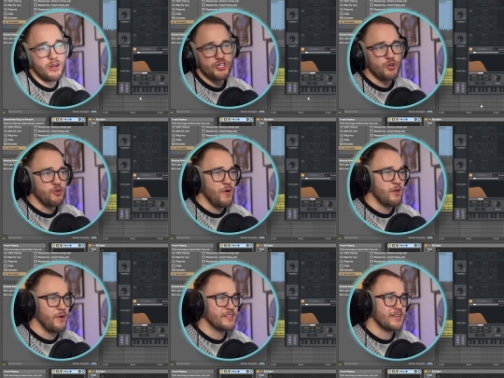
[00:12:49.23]
to show you
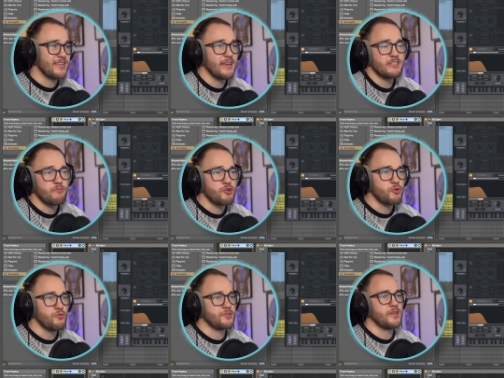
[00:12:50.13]
anyways because it is a pretty
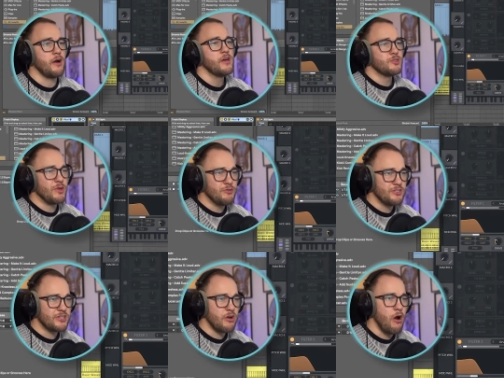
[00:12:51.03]
cool sound. So I used
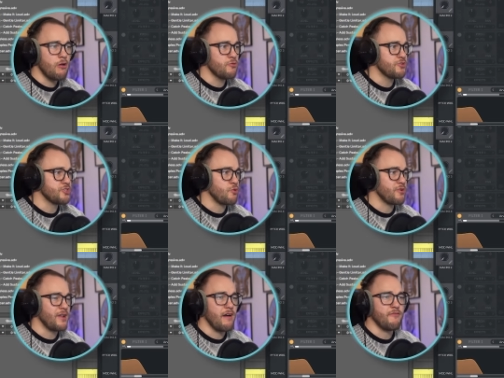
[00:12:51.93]
this hollow
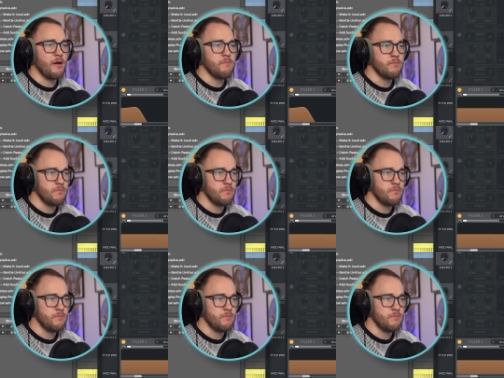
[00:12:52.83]
distorted FM.